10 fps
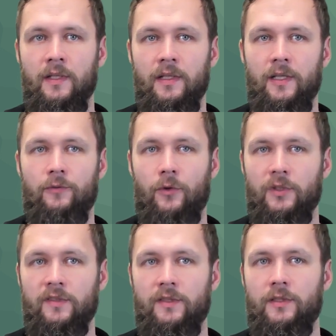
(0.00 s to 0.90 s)
And
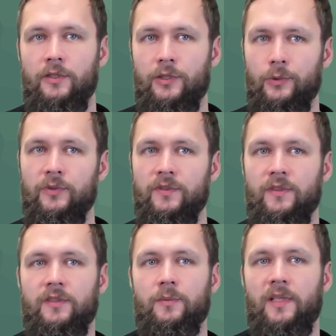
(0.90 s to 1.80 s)
Forrester used
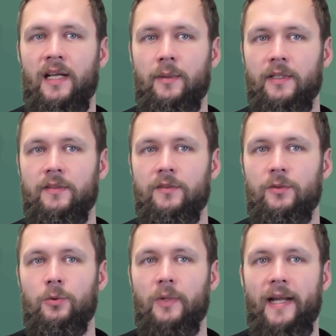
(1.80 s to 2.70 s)
system dynamics
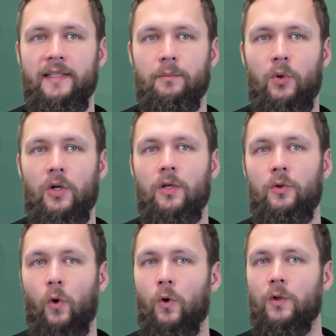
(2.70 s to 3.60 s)
to create a model
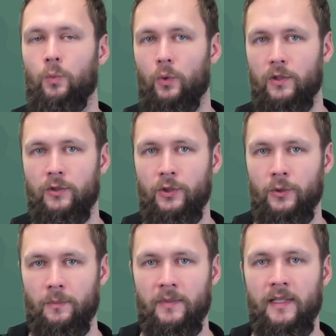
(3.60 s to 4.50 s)
called
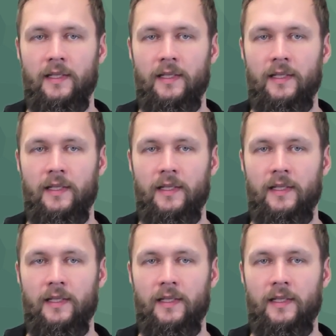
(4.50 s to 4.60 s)
World2.